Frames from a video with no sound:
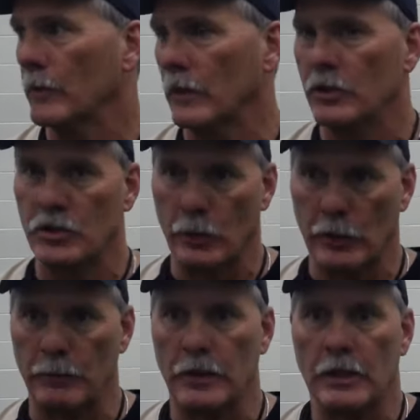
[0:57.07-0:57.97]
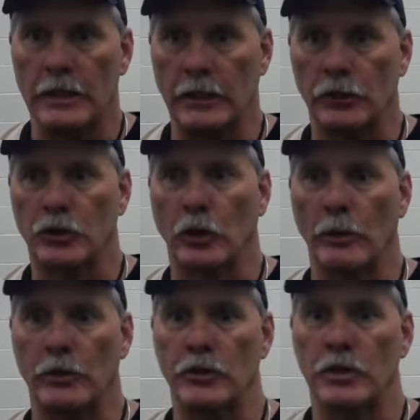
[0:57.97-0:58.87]
and it showed up in the
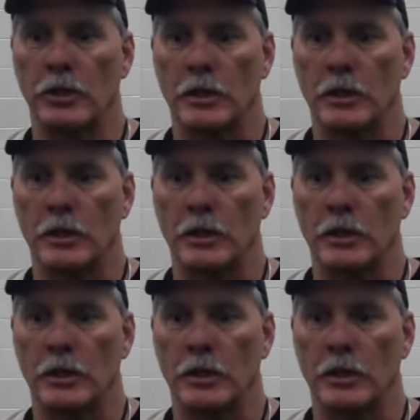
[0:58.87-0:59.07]
scrimmage.